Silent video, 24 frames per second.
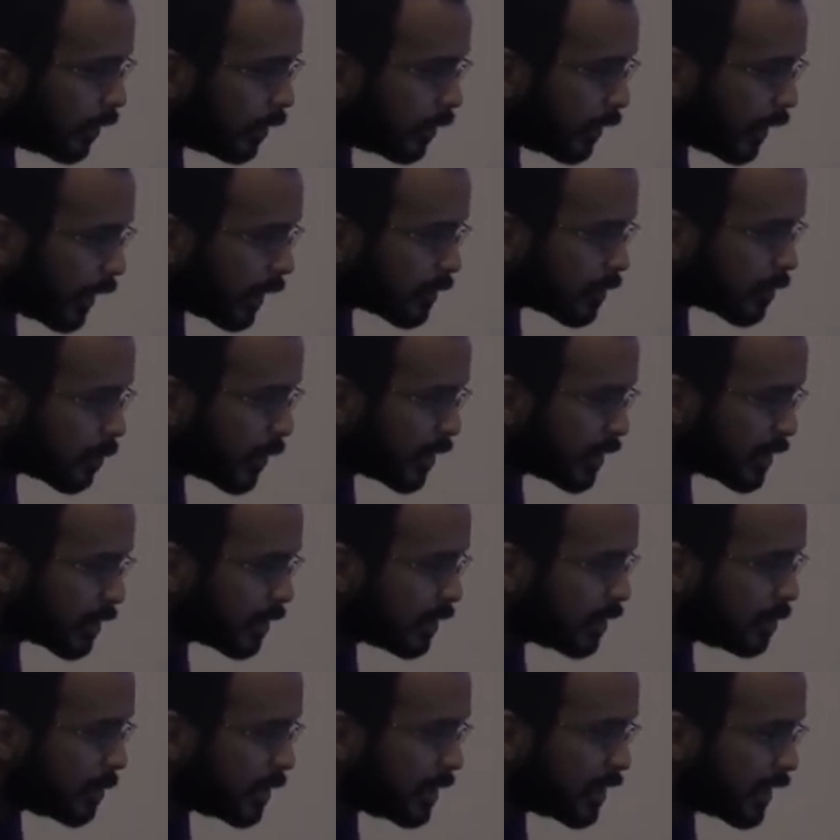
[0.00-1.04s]
Yeah, so basically
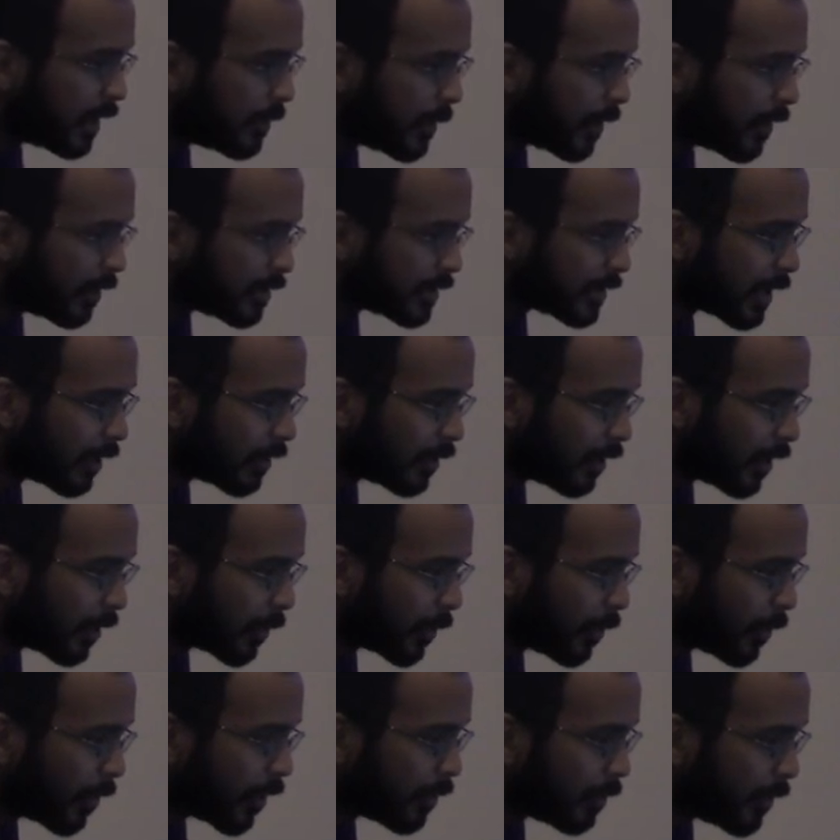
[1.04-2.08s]
speed timeout is how long we
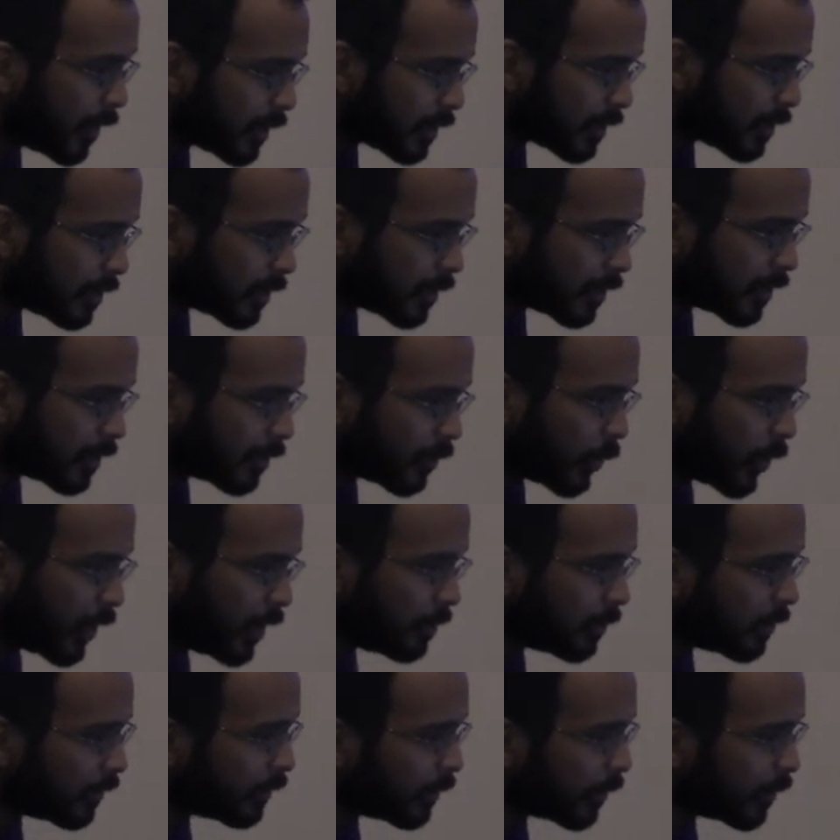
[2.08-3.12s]
want to make sure to
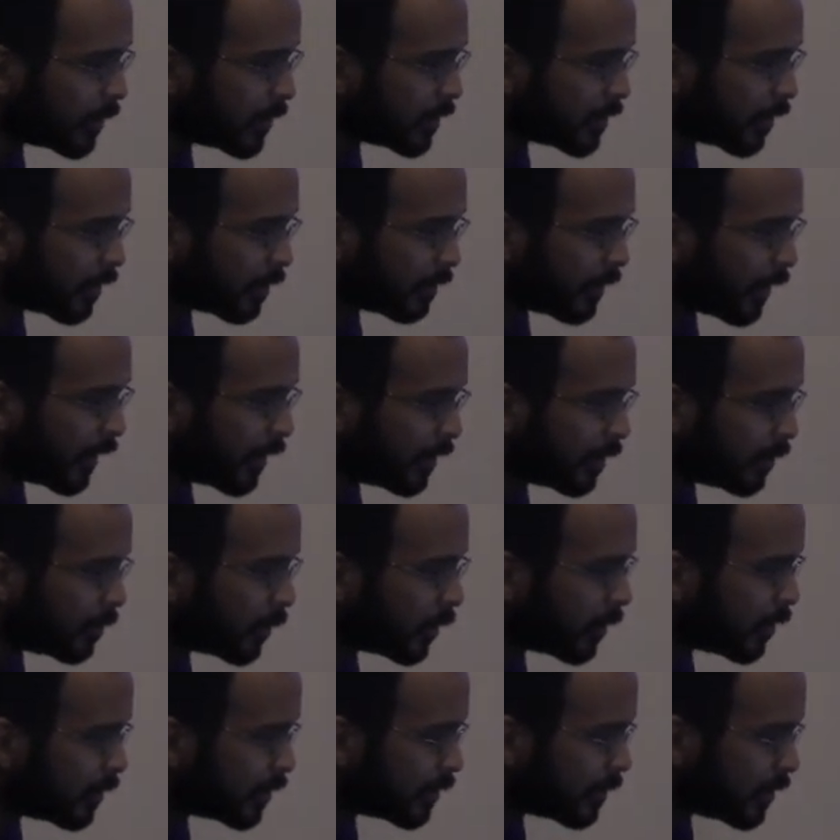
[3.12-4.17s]
wait before we start firing
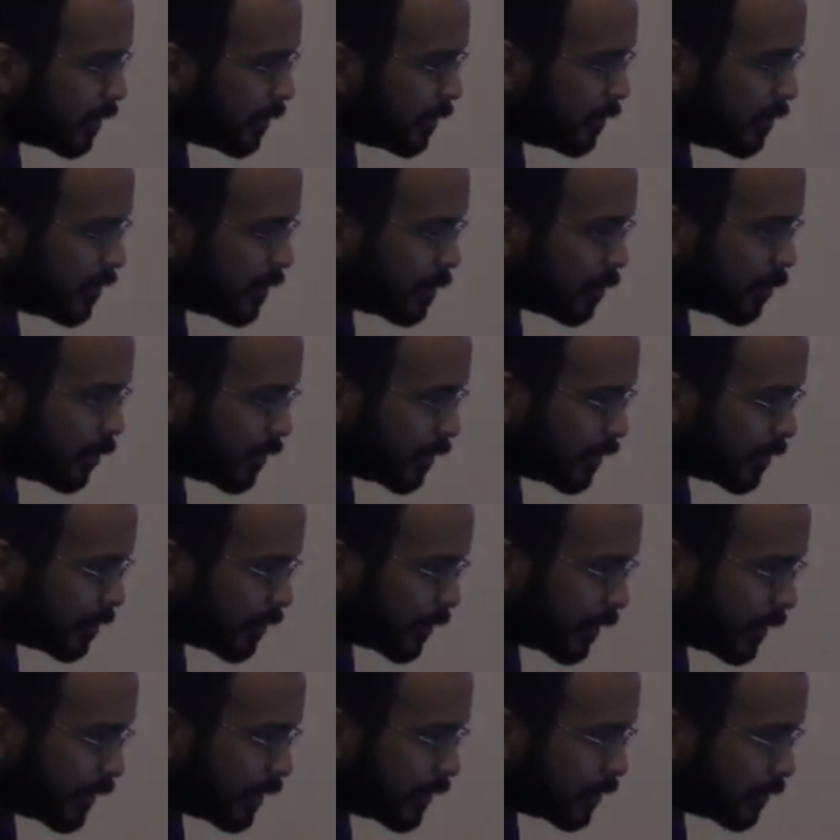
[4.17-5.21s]
balls if you just pull the
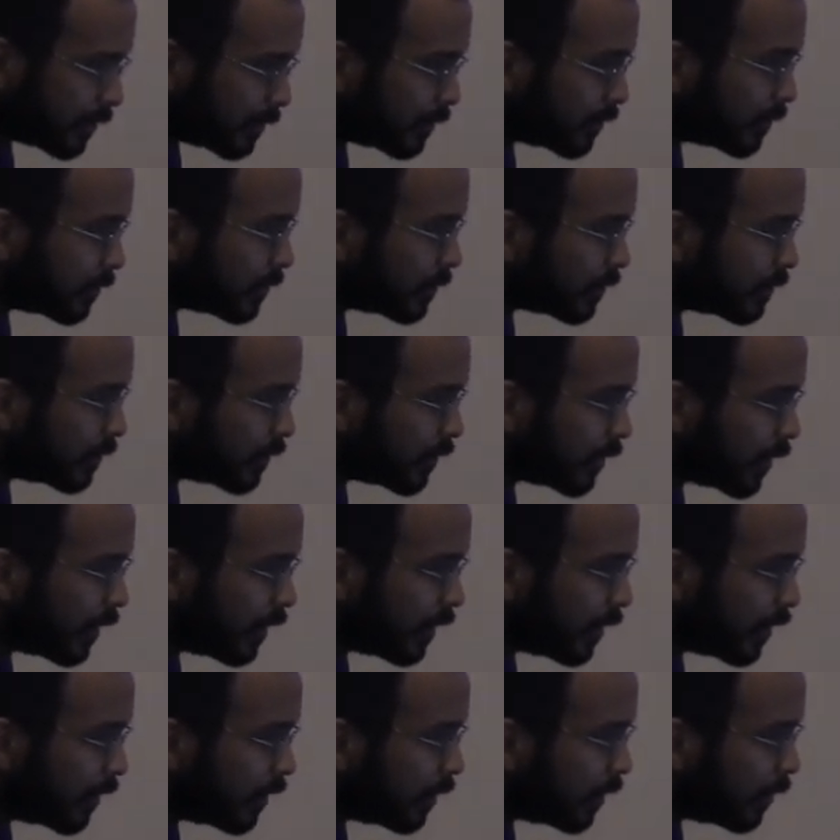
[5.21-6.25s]
trigger uh,